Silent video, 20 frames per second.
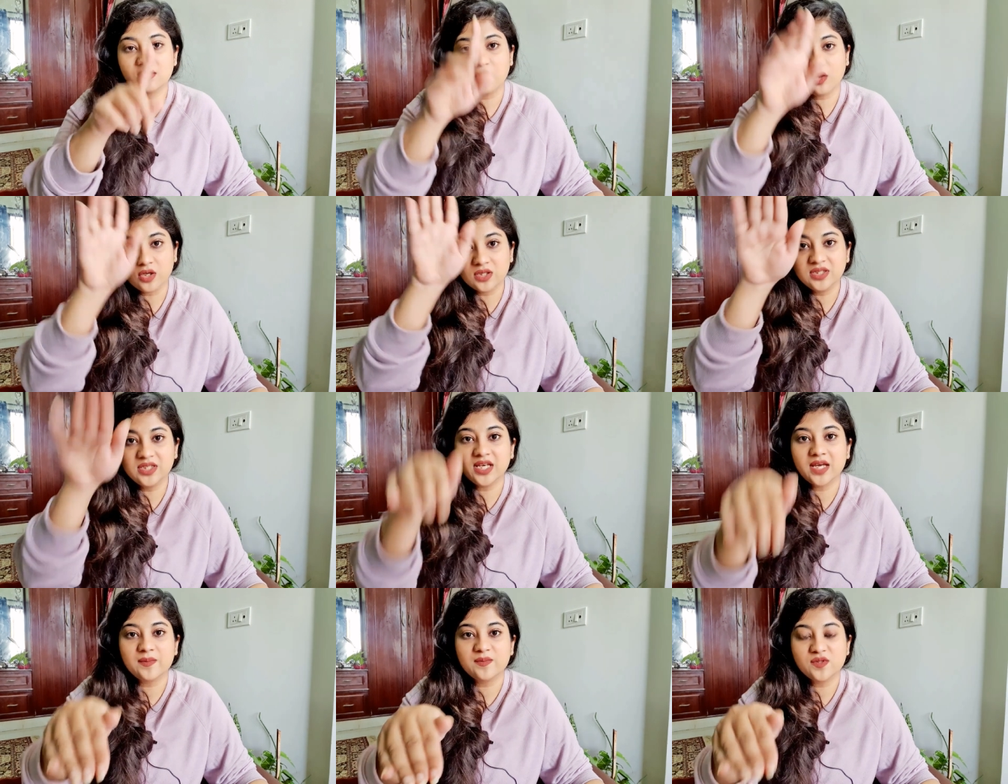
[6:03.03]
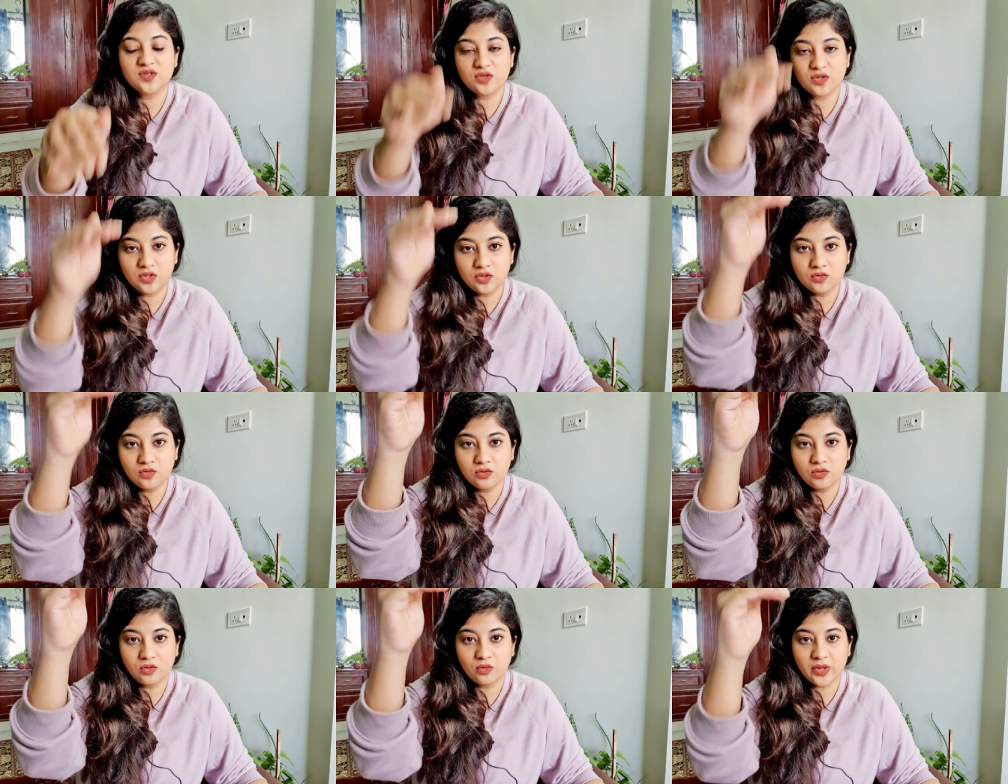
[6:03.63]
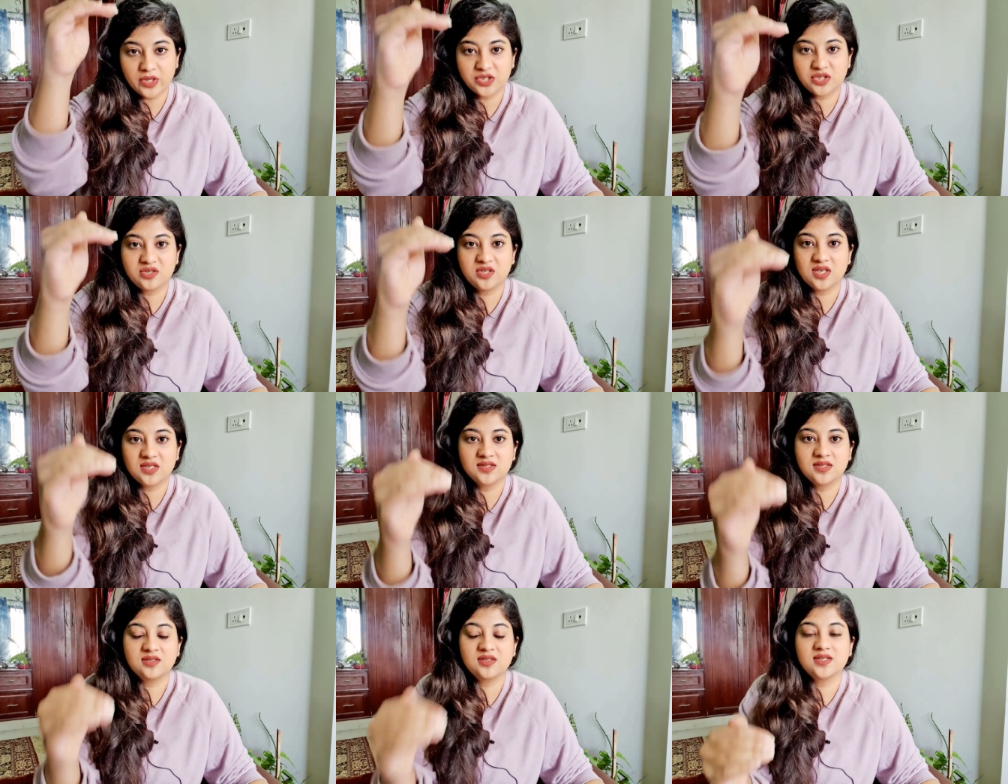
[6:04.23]
on the MCQ question
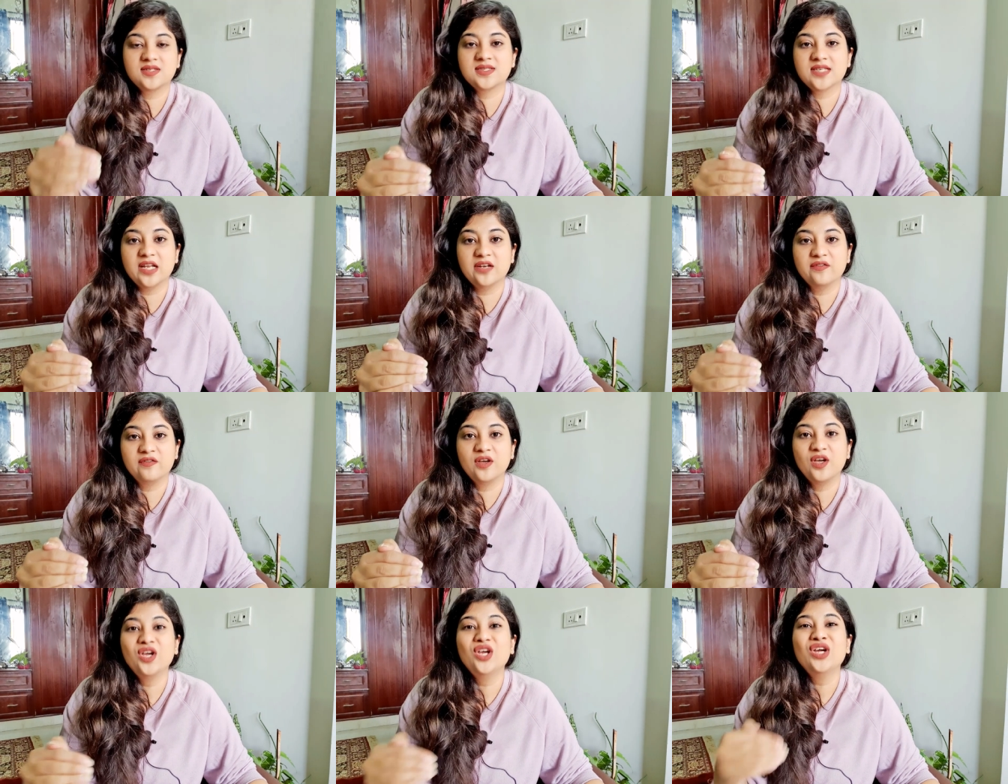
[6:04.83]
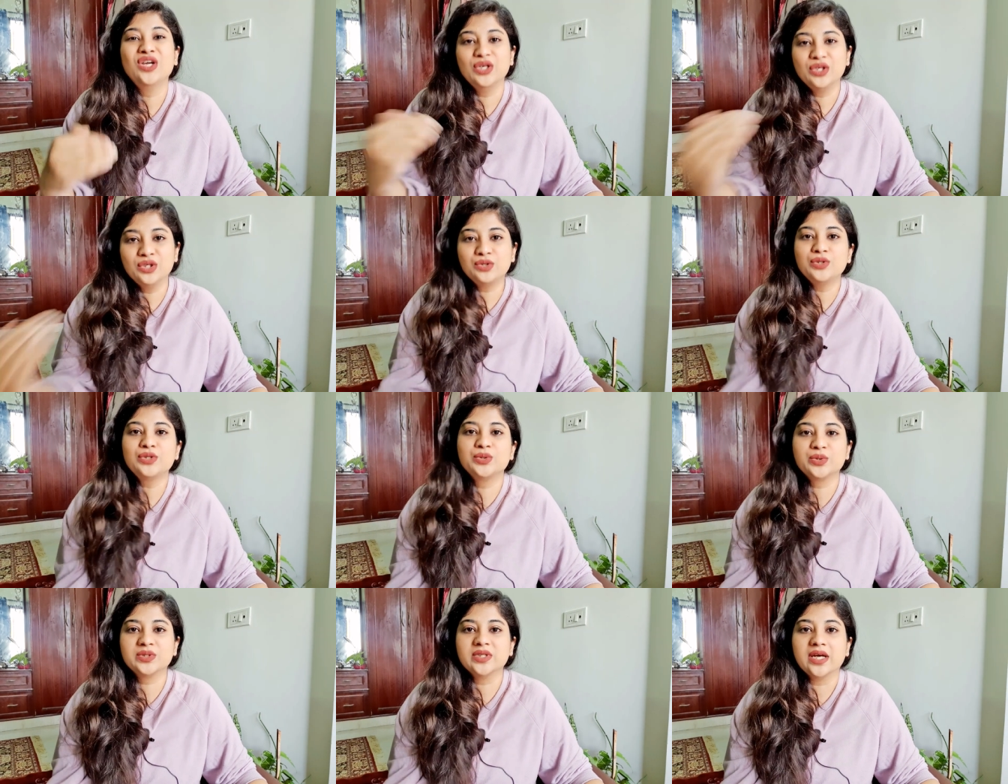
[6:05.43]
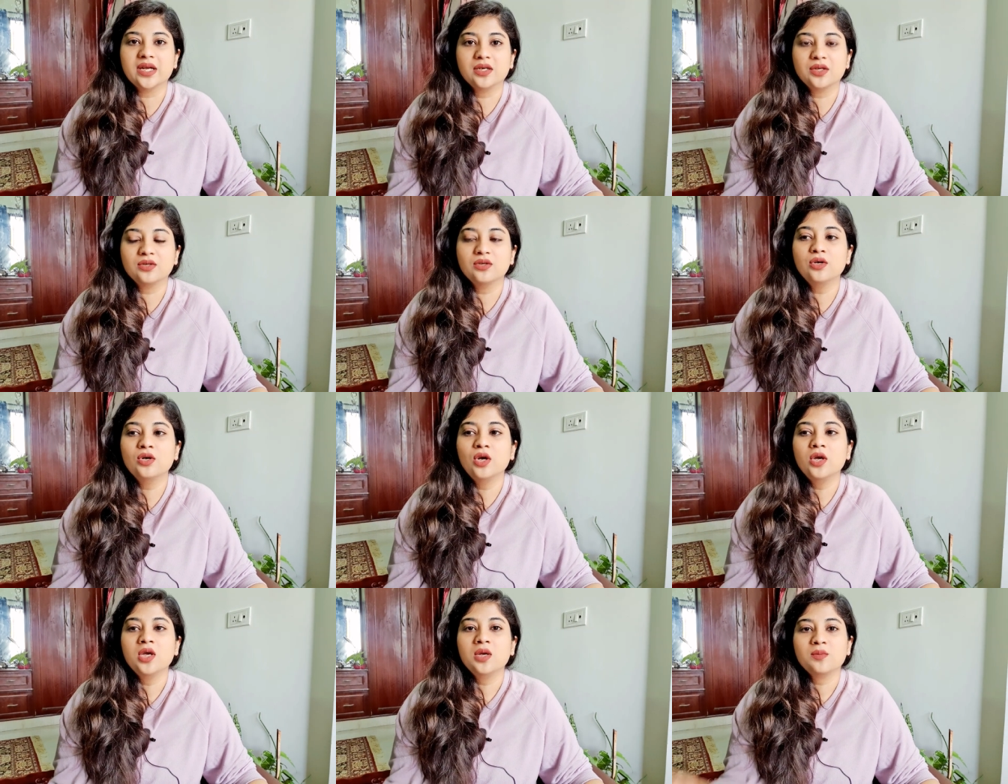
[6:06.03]
answer itself. Don't do that, you know,
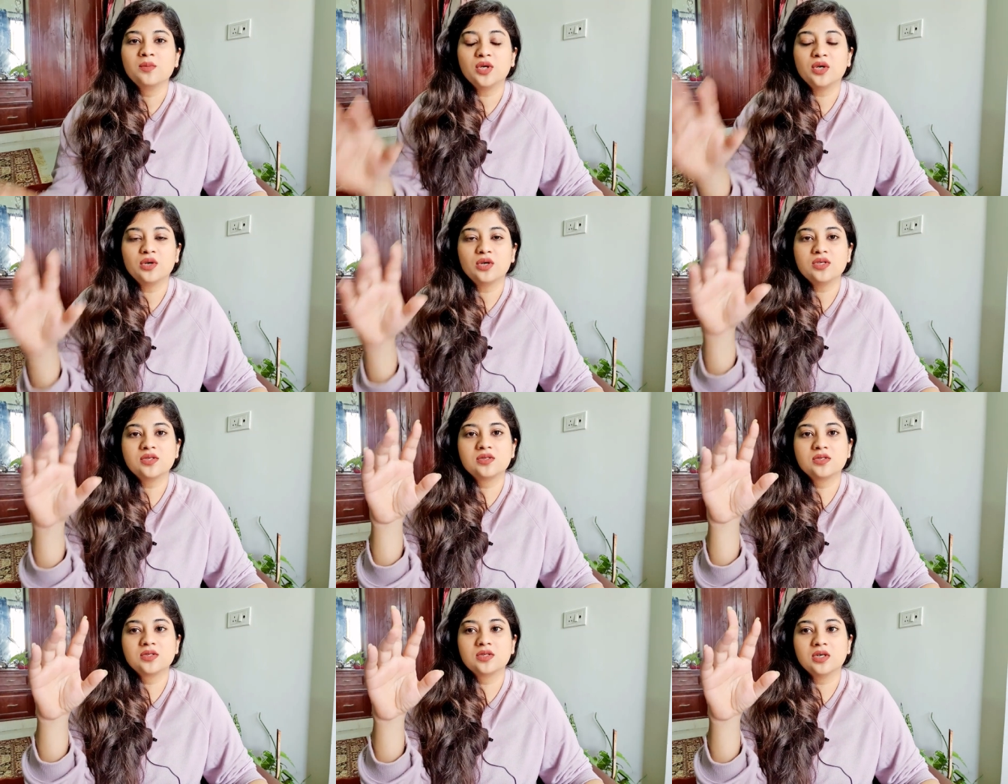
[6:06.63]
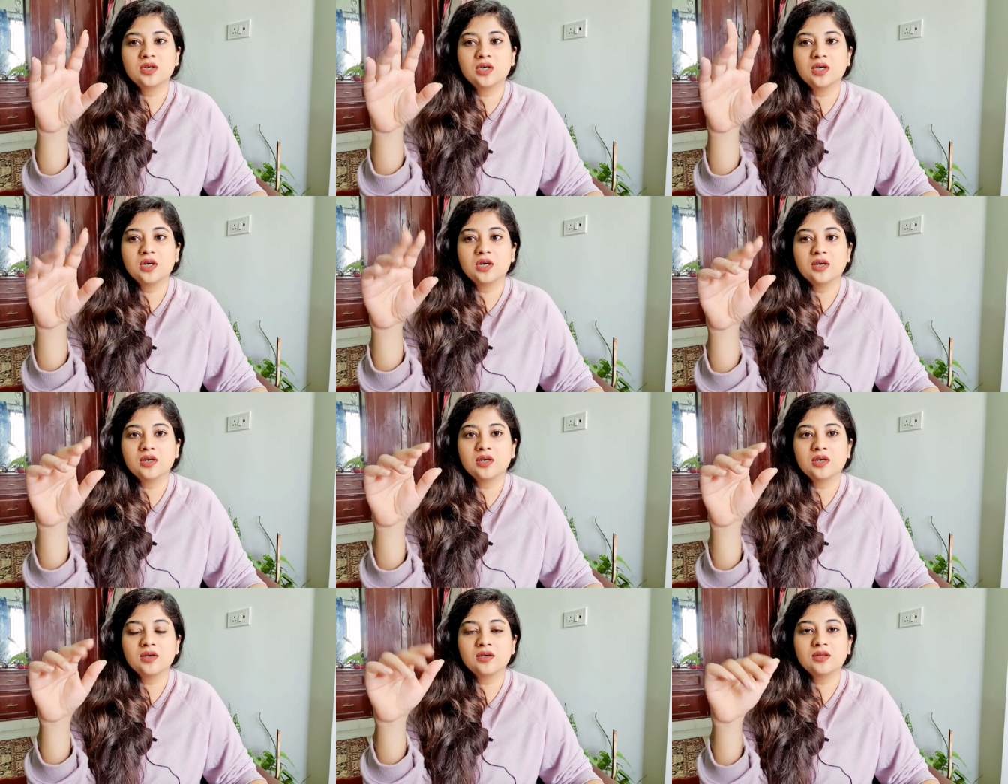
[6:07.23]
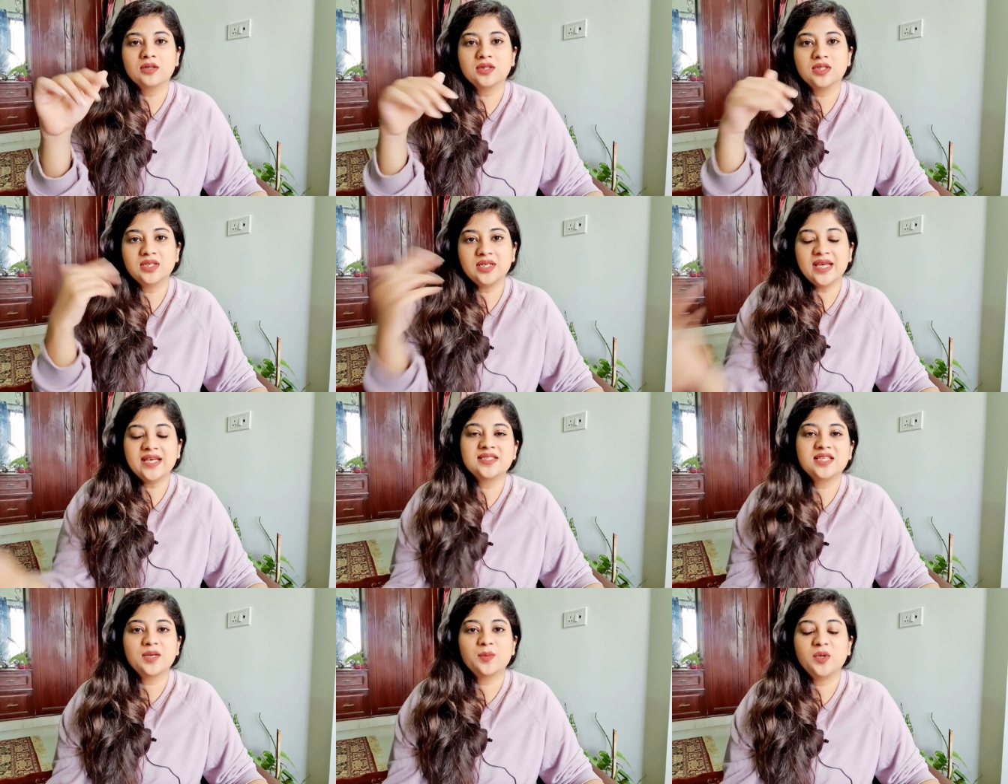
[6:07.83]
because uh, the
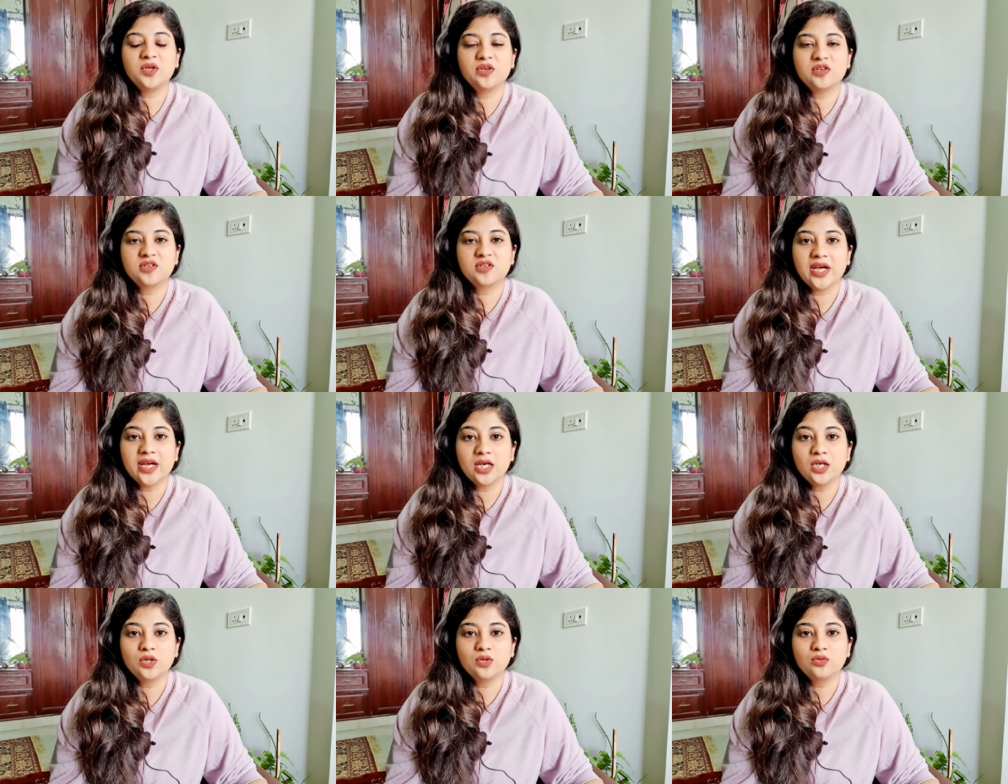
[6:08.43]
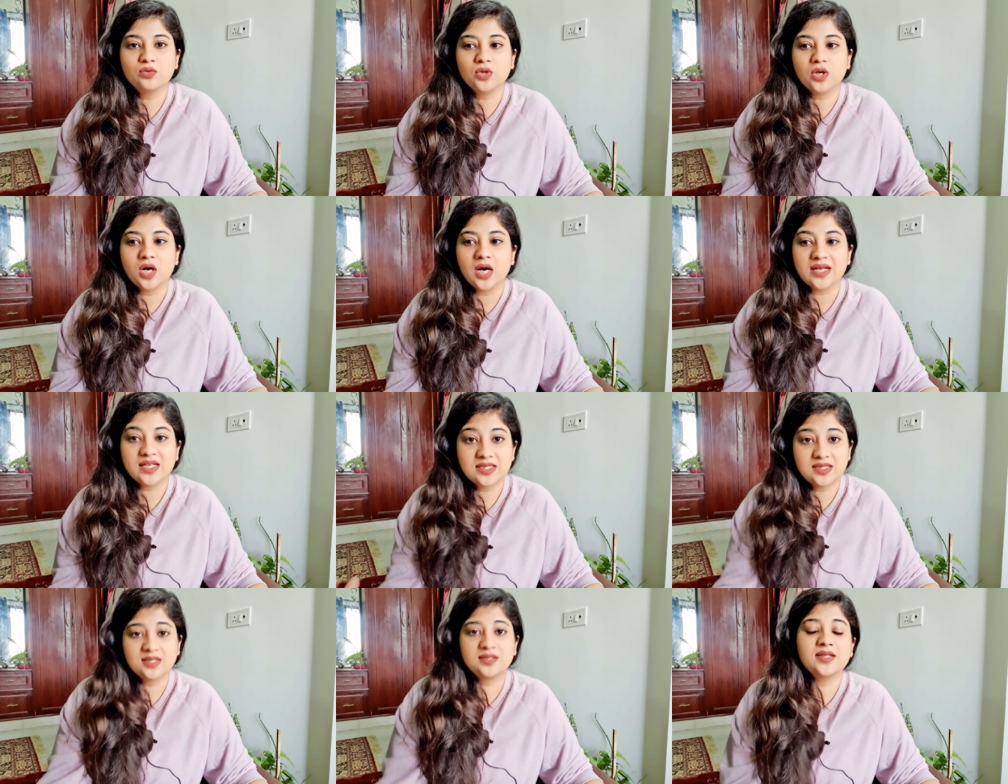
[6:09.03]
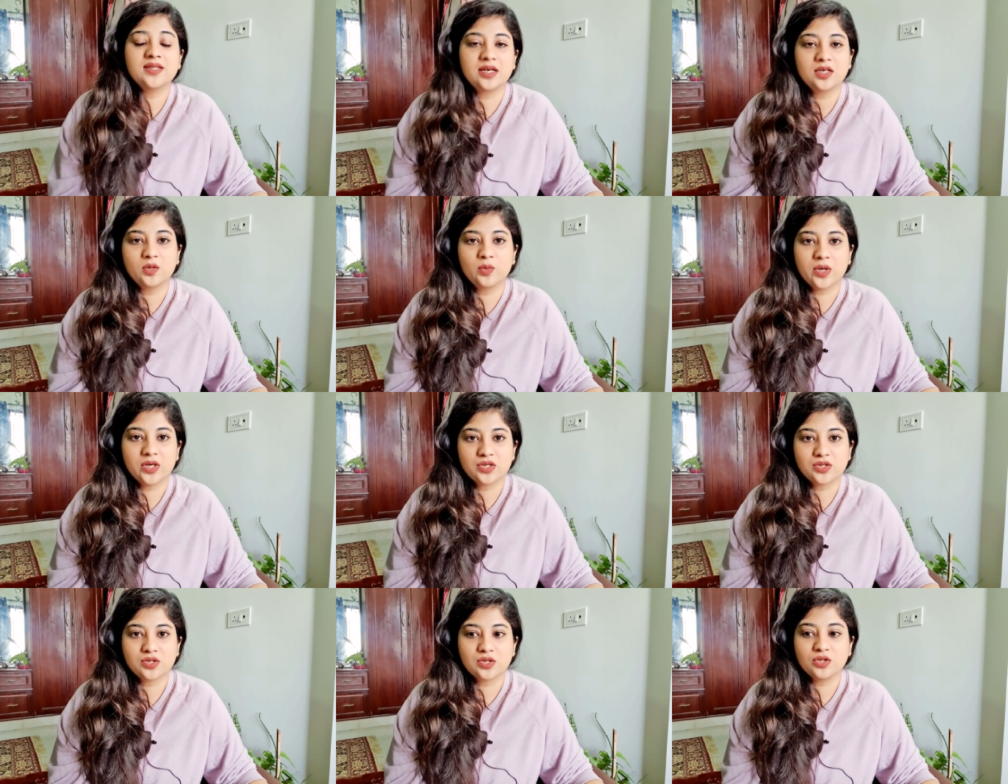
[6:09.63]
next time when you're trying to answer that
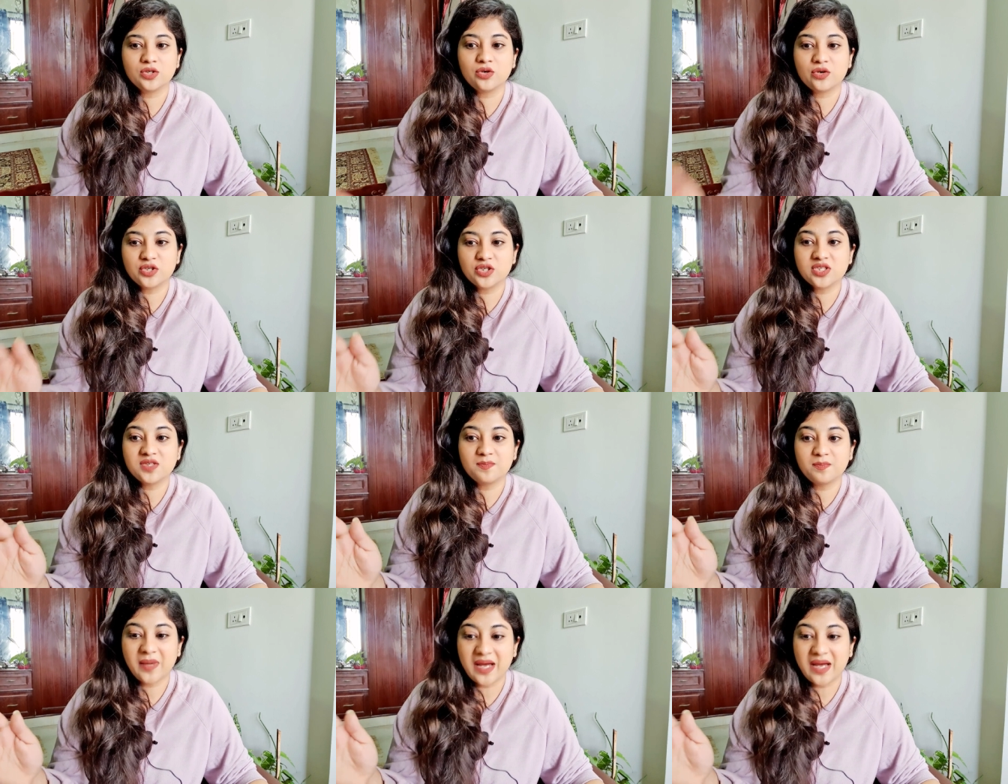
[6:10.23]
question, you're just